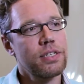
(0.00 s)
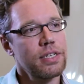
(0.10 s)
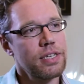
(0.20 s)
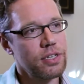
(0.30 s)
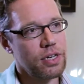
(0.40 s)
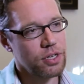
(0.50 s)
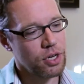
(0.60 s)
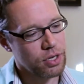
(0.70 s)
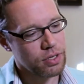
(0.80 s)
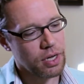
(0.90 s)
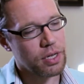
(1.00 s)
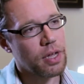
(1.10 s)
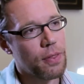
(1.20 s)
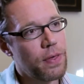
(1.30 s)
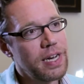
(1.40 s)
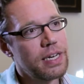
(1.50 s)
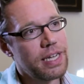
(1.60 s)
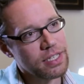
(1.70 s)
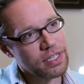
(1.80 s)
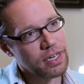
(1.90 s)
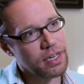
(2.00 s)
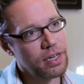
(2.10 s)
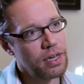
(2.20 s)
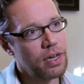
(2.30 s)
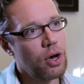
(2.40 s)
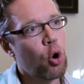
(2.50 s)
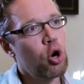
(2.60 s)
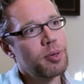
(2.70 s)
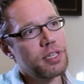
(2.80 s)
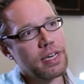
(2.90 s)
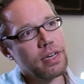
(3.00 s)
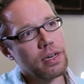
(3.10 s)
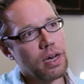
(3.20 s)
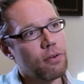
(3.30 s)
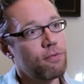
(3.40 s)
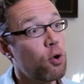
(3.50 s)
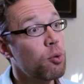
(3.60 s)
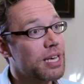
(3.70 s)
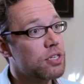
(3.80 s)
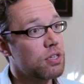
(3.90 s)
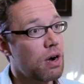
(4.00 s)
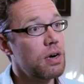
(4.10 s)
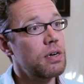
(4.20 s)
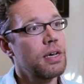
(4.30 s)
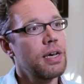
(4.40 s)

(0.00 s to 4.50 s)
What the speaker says: This is a thin disk orbiting a forming star,